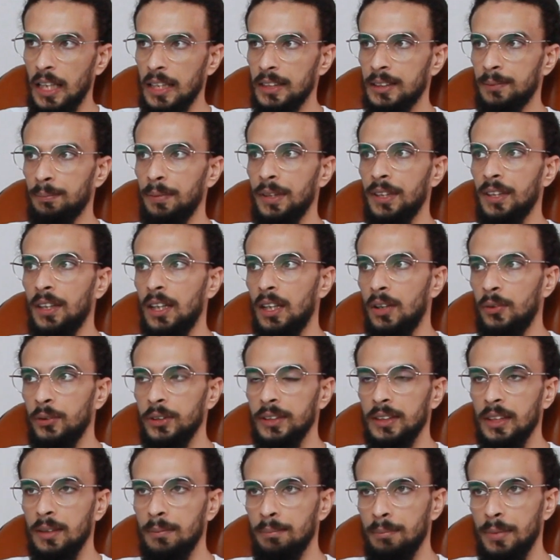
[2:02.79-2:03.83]
has been
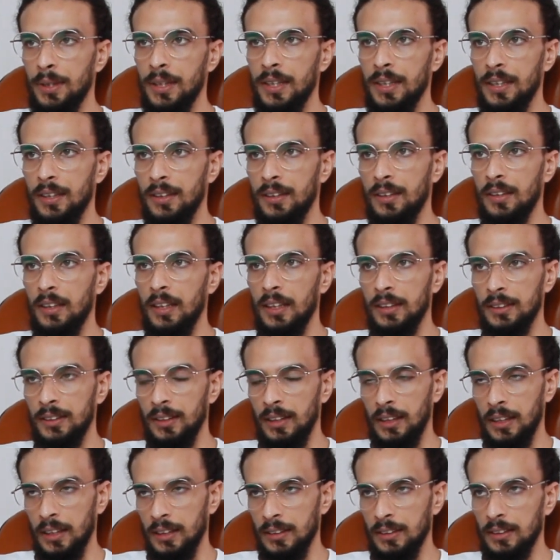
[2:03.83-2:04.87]
always embedded, as
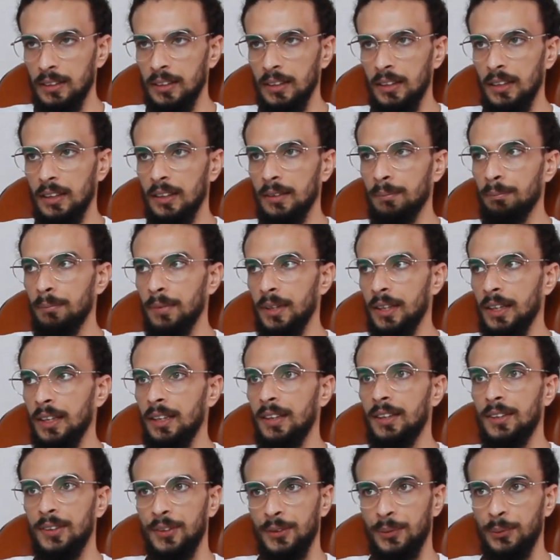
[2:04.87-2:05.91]
you can see in my
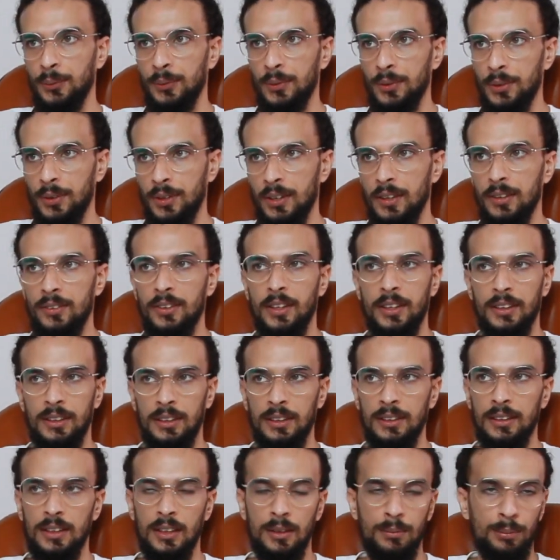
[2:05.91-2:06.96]
artwork or
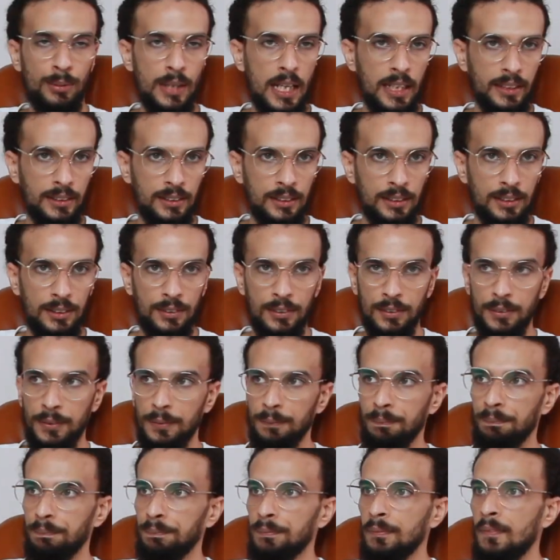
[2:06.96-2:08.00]
artistic practice
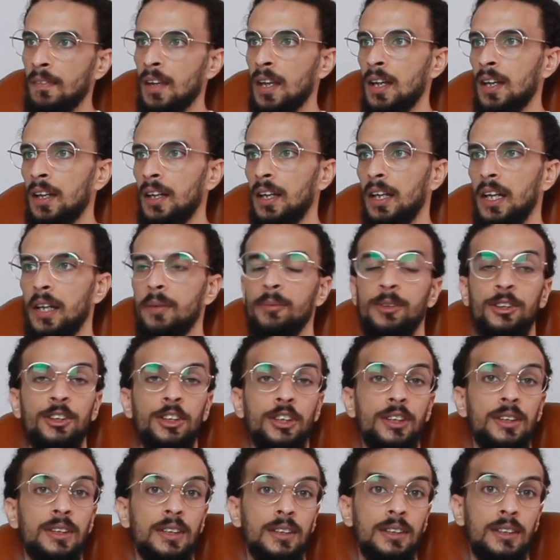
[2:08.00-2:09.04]
too.
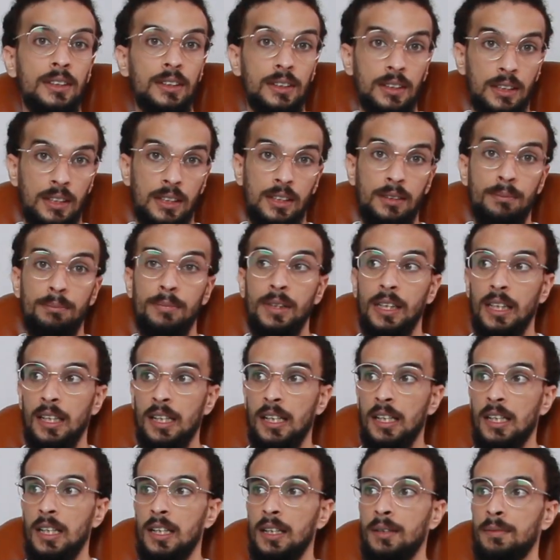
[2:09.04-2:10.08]
Images and sign
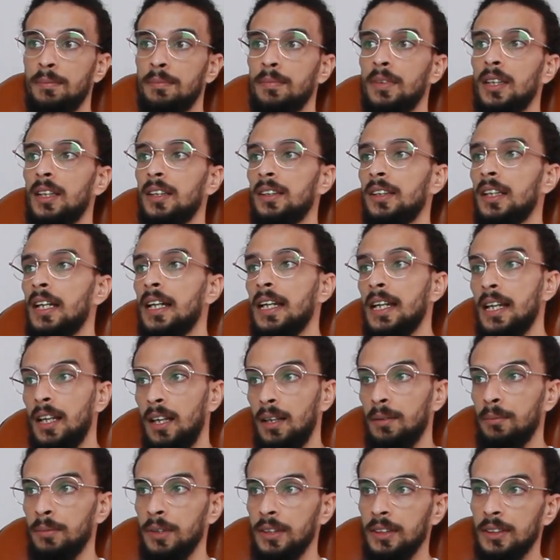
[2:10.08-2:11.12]
became the
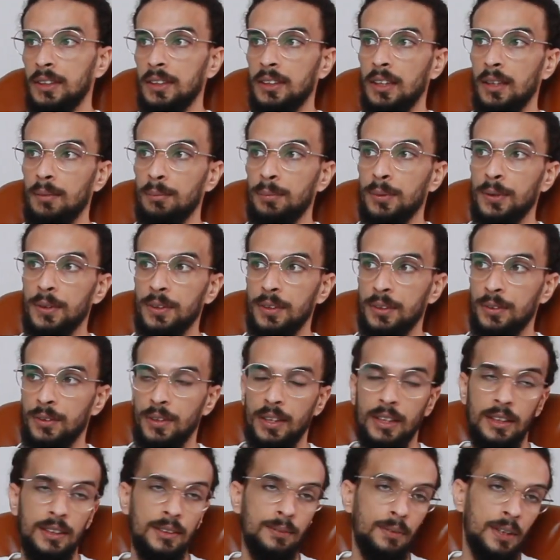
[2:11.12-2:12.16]
elements that
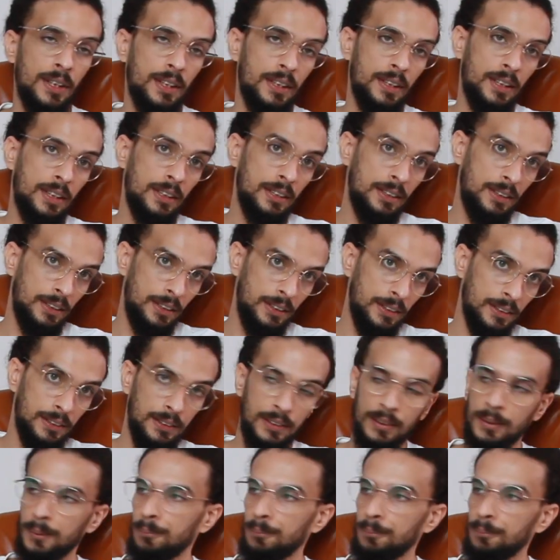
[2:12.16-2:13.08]
portrays my ideas.